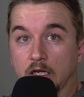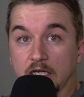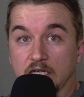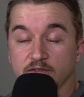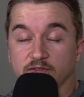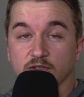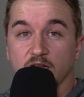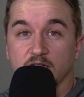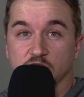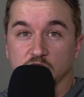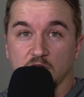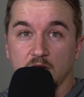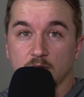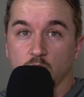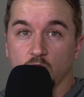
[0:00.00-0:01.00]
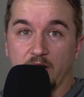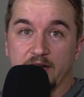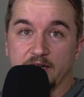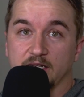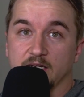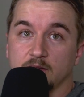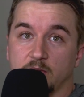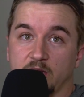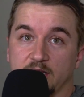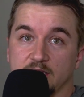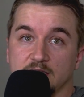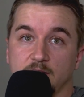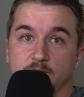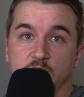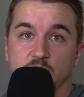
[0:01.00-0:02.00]
If you're not job ready by the
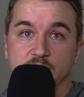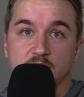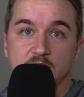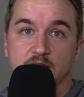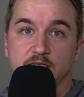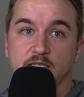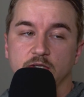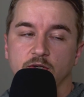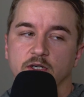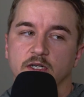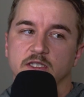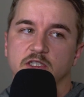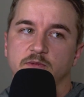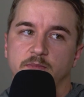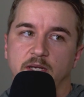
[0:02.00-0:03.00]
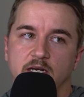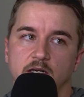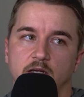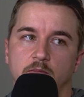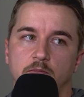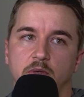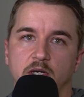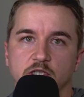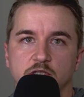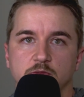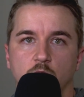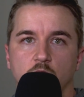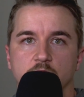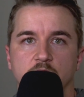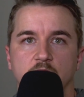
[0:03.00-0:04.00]
time you're done, you're going to spend a bunch
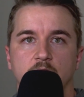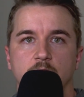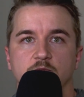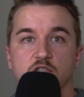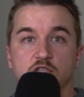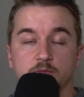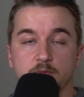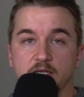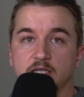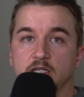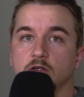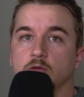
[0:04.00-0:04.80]
more time spinning your